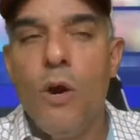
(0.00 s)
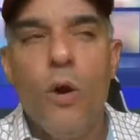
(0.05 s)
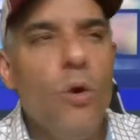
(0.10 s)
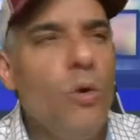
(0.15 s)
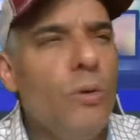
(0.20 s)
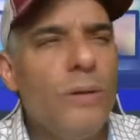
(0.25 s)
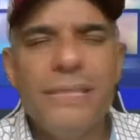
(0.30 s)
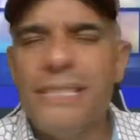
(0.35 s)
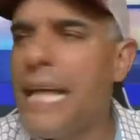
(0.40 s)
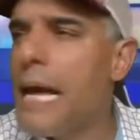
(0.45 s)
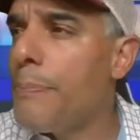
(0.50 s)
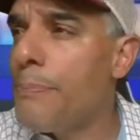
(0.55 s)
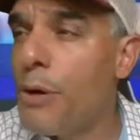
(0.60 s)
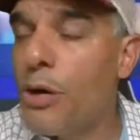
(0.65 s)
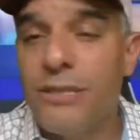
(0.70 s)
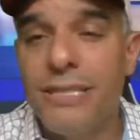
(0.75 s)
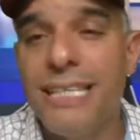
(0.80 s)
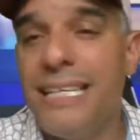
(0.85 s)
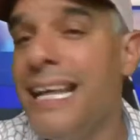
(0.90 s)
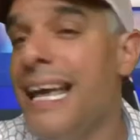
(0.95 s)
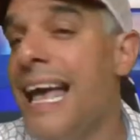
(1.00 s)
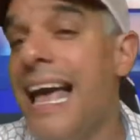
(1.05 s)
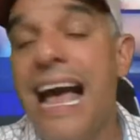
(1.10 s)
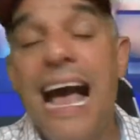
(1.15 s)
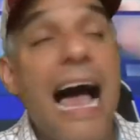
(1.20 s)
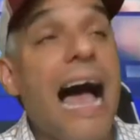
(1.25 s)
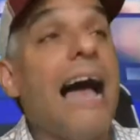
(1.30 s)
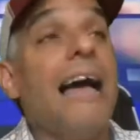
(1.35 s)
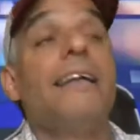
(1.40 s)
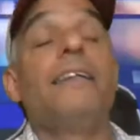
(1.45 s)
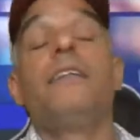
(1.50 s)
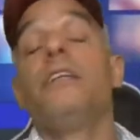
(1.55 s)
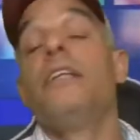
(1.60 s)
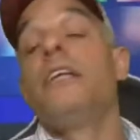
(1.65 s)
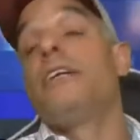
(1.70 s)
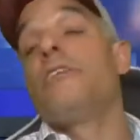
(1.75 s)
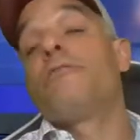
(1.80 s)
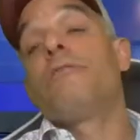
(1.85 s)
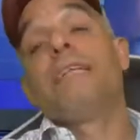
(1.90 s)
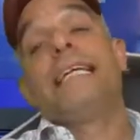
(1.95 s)
Who is that person? I
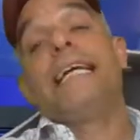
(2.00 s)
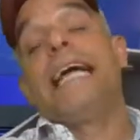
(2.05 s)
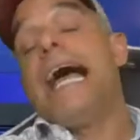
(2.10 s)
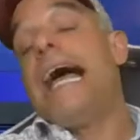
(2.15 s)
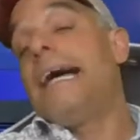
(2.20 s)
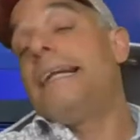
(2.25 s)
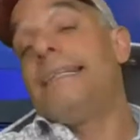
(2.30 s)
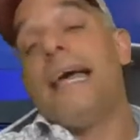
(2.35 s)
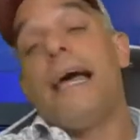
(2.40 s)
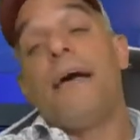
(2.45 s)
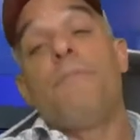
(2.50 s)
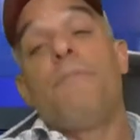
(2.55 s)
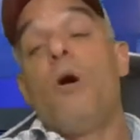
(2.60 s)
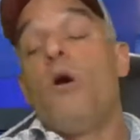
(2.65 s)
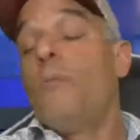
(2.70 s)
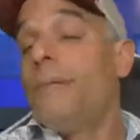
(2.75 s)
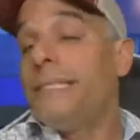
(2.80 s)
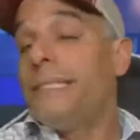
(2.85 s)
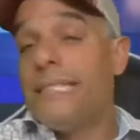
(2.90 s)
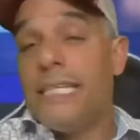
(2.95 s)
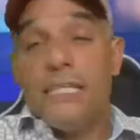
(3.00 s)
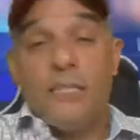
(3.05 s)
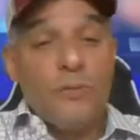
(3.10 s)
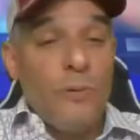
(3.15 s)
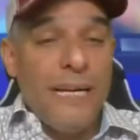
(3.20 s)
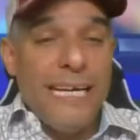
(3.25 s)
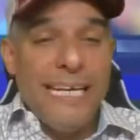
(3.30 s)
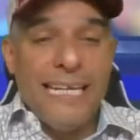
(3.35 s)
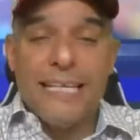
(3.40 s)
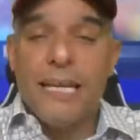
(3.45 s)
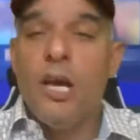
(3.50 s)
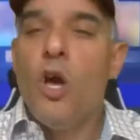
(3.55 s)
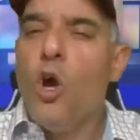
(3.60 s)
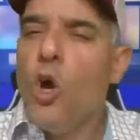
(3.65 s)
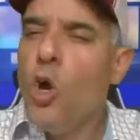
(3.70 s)
literally had that moment this week.